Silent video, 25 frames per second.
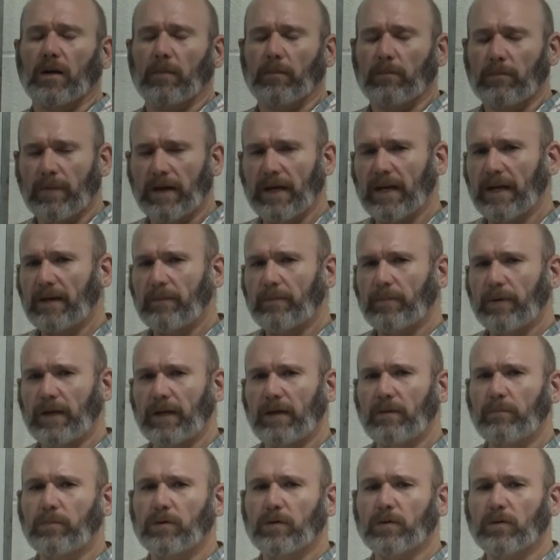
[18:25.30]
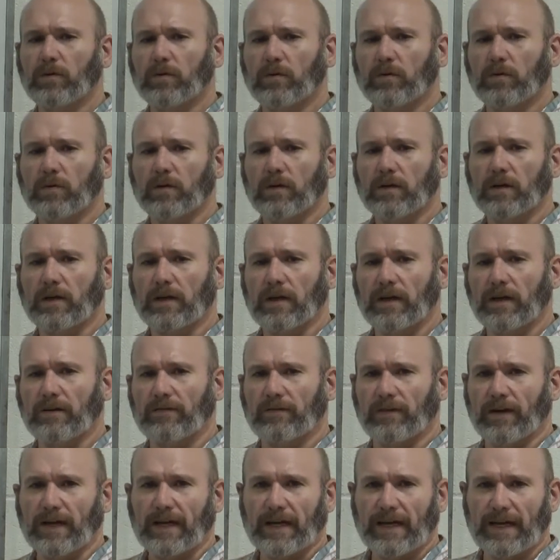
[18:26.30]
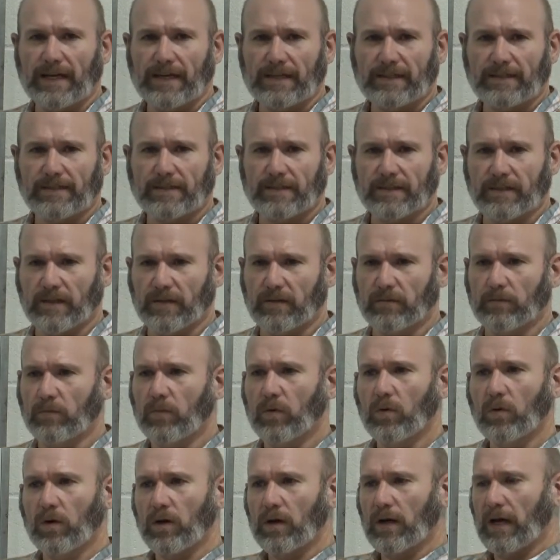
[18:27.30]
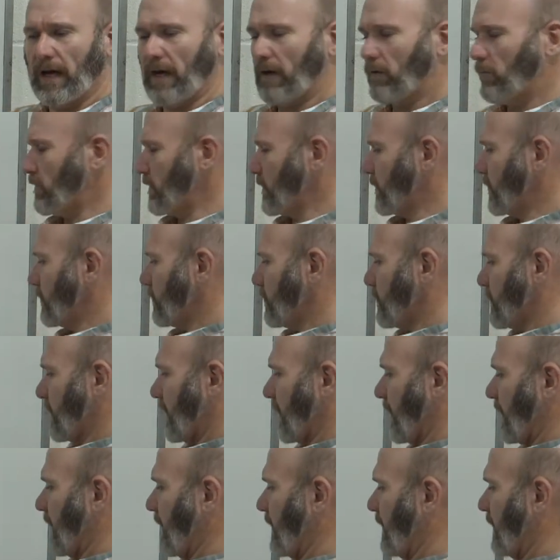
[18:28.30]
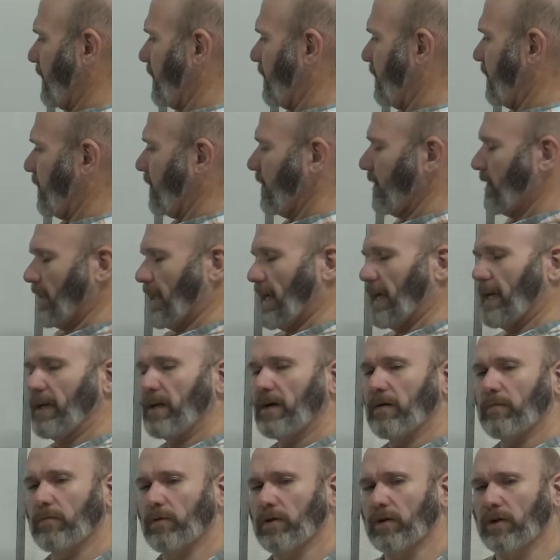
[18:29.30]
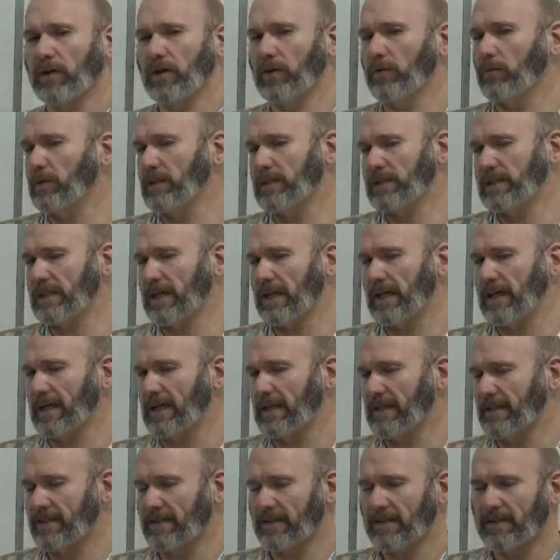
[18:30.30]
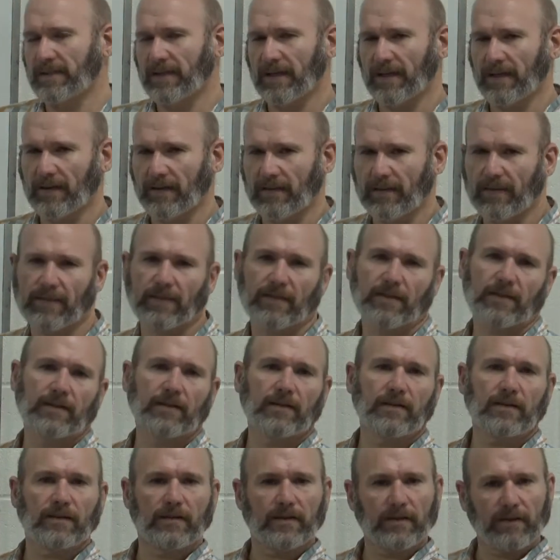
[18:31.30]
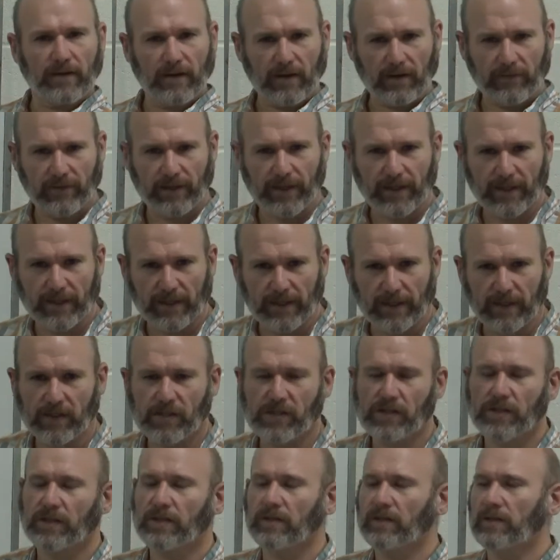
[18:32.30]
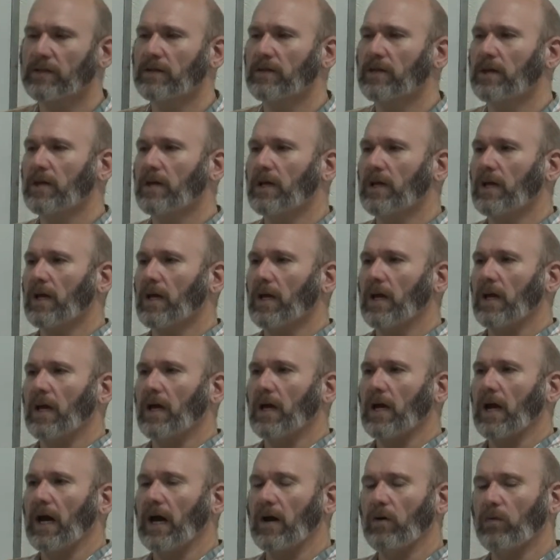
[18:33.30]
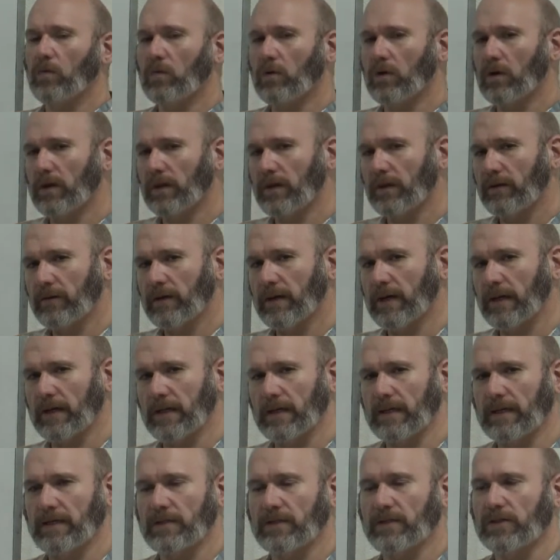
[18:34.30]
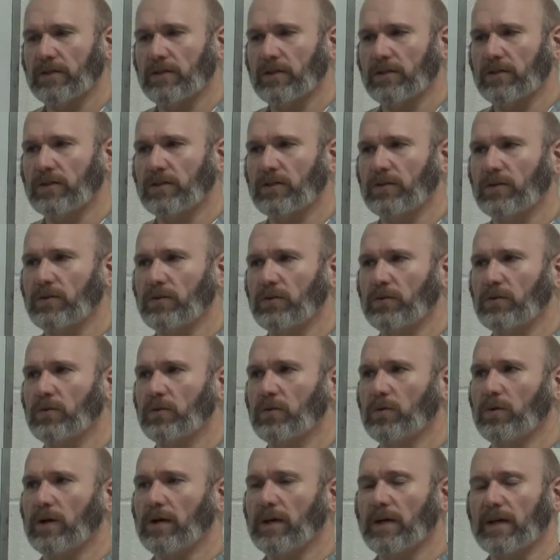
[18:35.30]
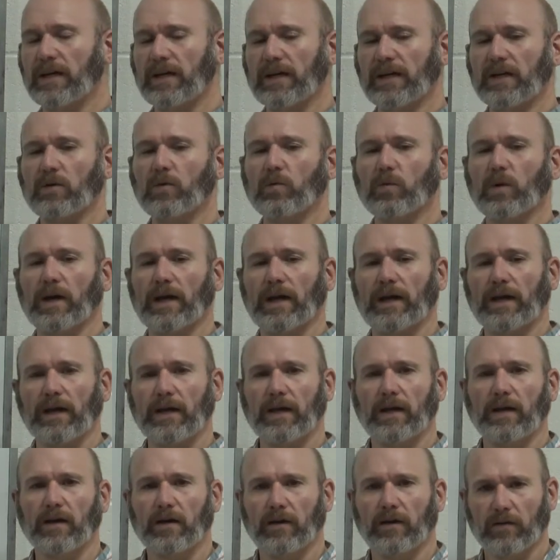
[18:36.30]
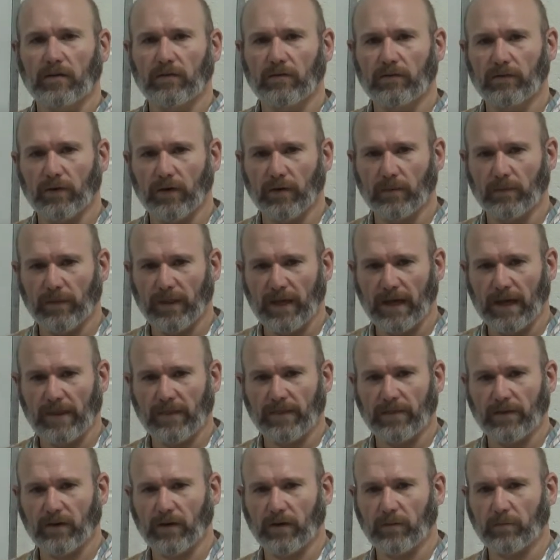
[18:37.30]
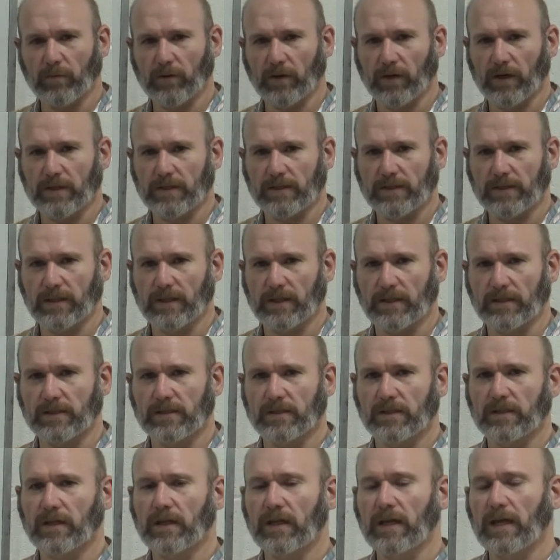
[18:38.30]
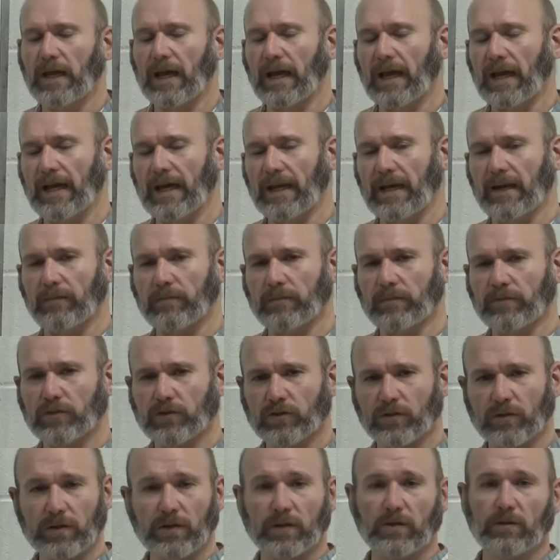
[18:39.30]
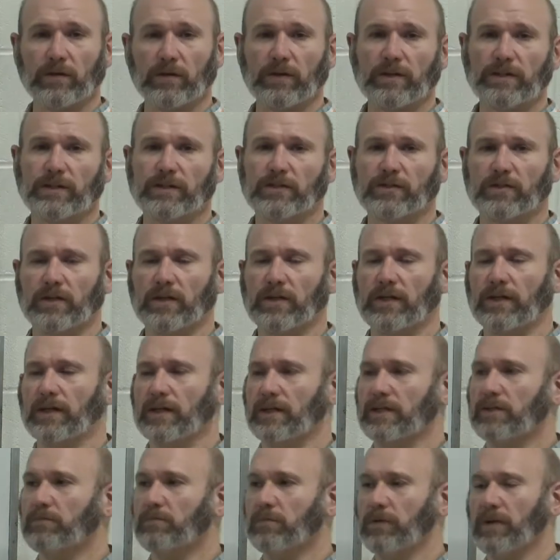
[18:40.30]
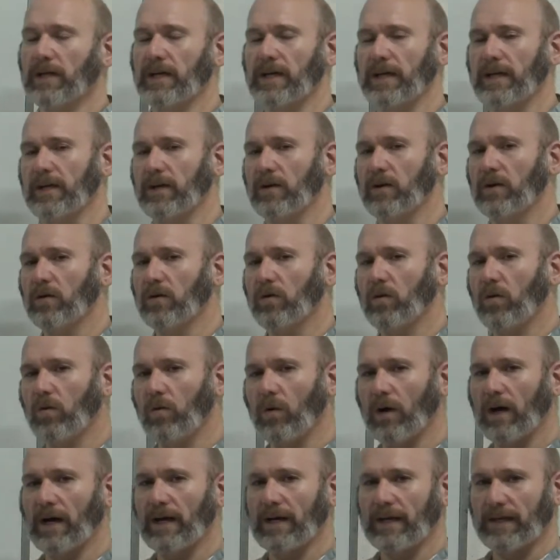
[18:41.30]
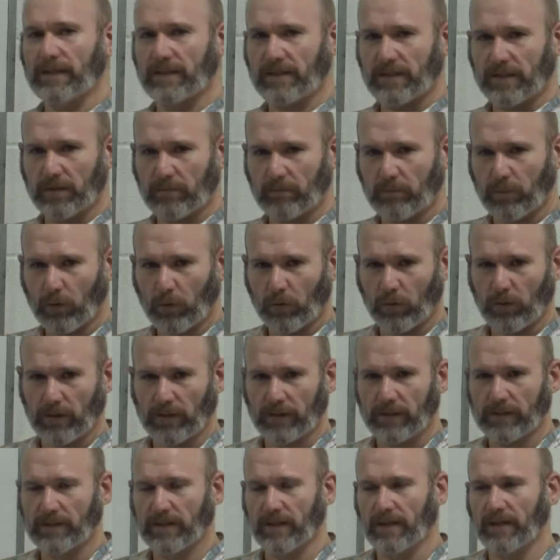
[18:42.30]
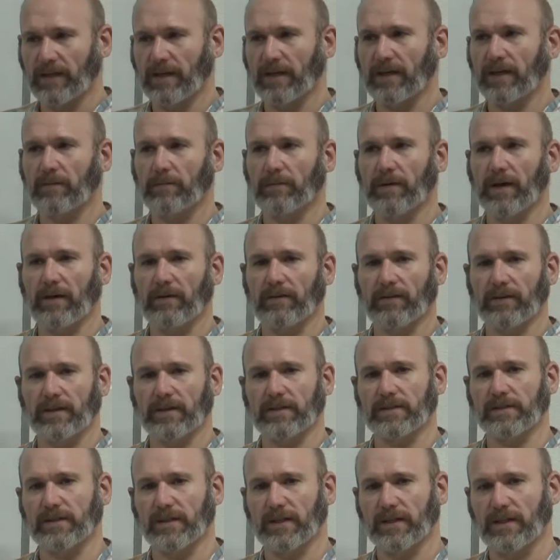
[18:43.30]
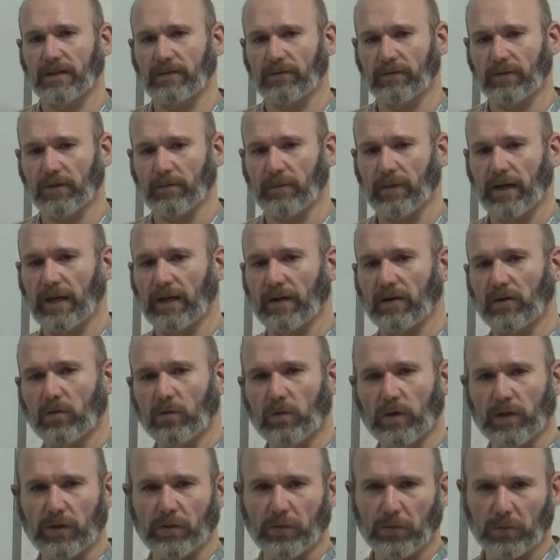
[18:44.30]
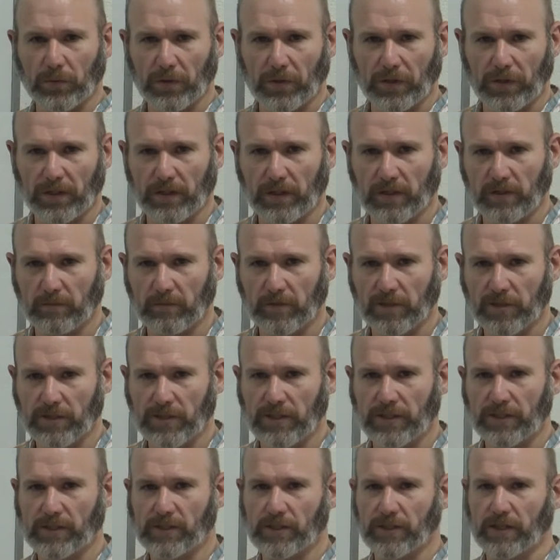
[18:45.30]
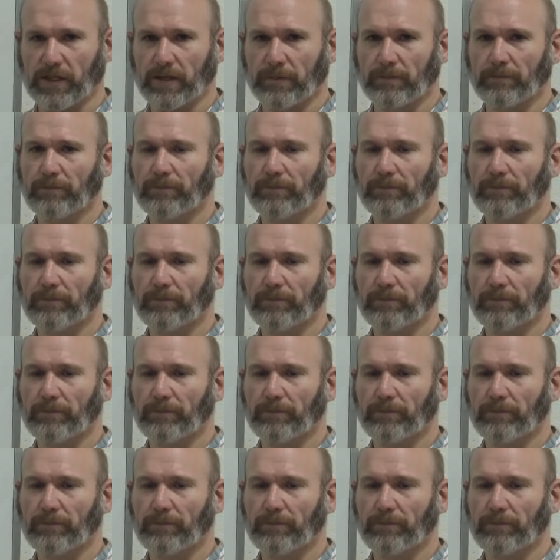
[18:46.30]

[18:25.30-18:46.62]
Many people, if I asked them, how would you say that number? You would say it's 1/10 of an inch. I want you guys to get away from that thought process, and I'm going to try and explain why it's important to think about things in a different manner when you're working in the machine shop.